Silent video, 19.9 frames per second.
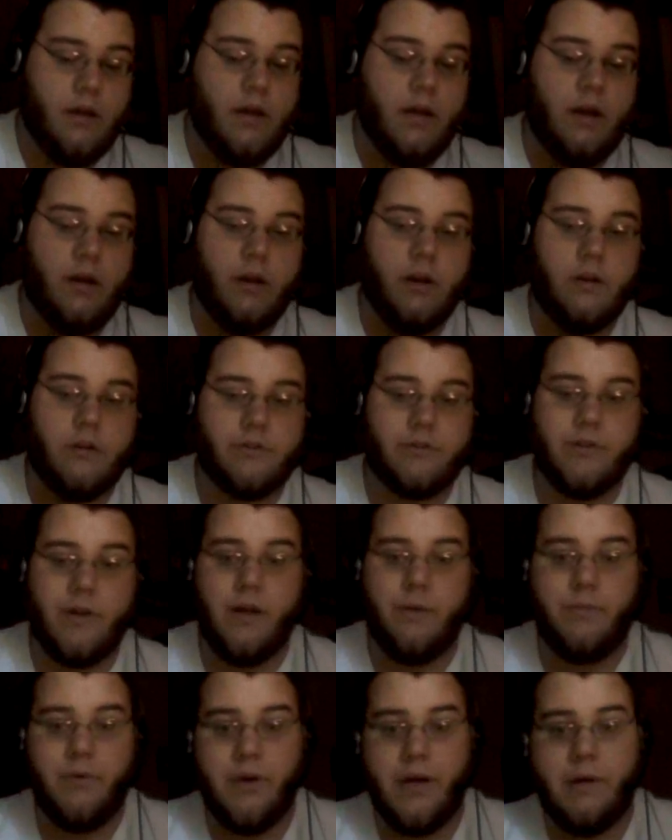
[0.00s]
And it can also
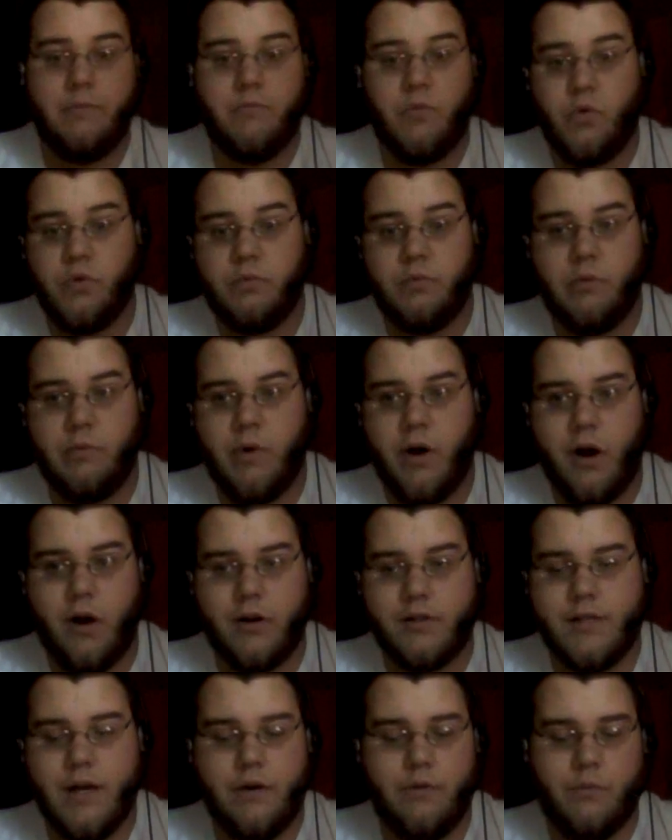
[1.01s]
help you get multiple
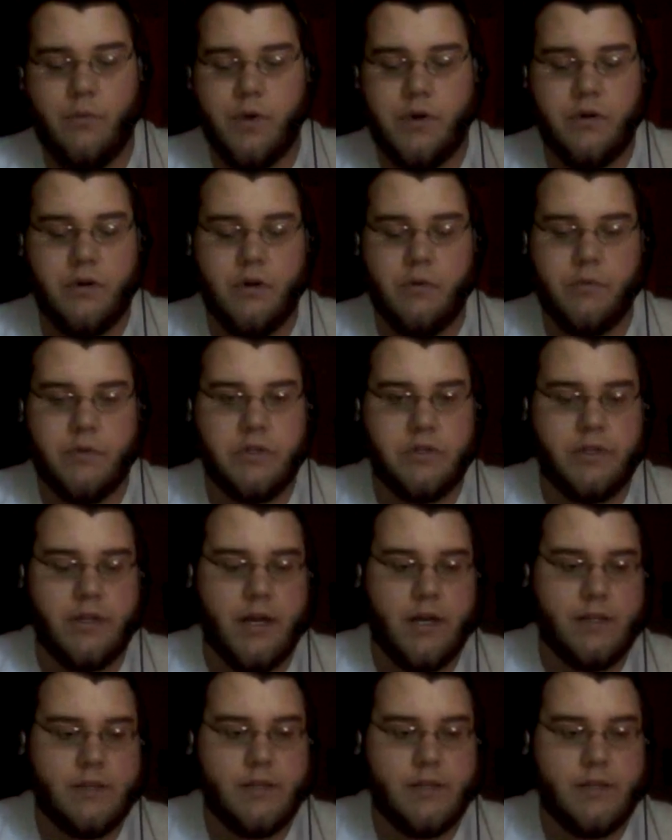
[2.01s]
Monarchs out in one turn, which is